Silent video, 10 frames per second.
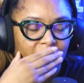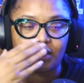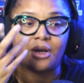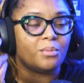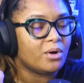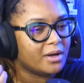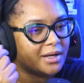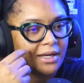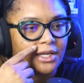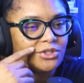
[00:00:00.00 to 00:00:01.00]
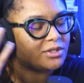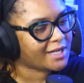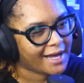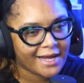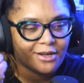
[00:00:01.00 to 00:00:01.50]
Come on, get your
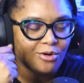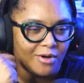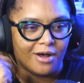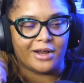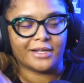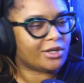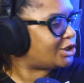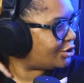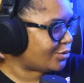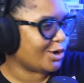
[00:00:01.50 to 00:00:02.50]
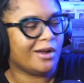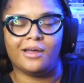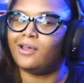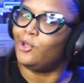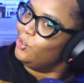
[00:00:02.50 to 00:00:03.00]
Stan Edgar on. I thought you were
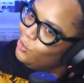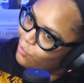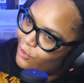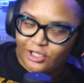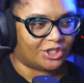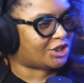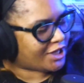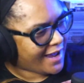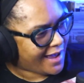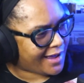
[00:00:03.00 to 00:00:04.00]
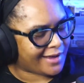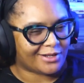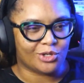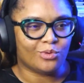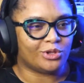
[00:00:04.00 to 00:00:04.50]
the shit.
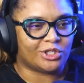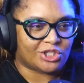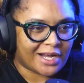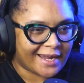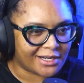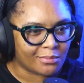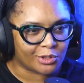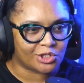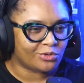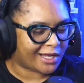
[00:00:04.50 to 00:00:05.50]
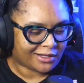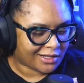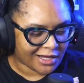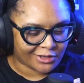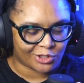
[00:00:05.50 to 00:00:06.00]
You were the giant number two that clogged the